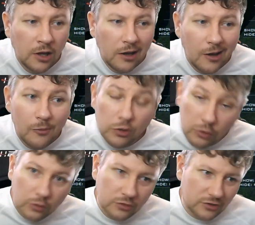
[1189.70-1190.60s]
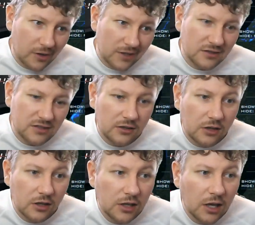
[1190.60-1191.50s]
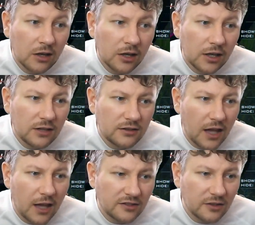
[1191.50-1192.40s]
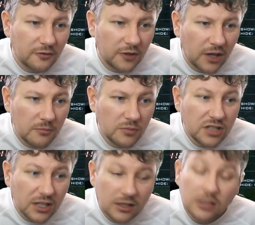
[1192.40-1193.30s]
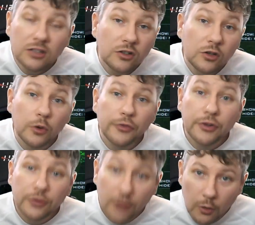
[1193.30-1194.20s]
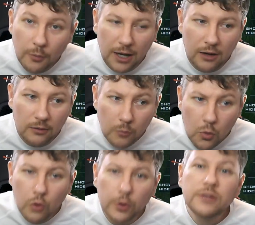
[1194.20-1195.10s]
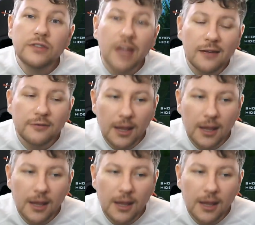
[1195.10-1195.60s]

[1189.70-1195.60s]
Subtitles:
and also, as I said earlier, is there something in particular that you want to know about more in depth?